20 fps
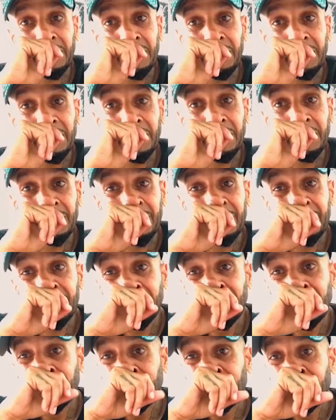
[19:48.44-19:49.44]
Dil Dutya
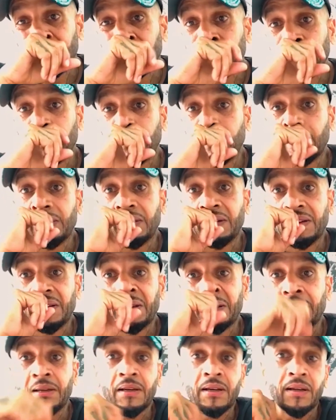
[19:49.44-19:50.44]
was also
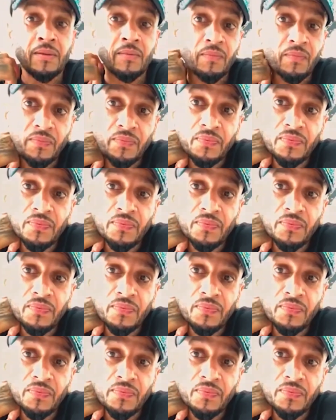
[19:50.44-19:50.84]
featured in Saif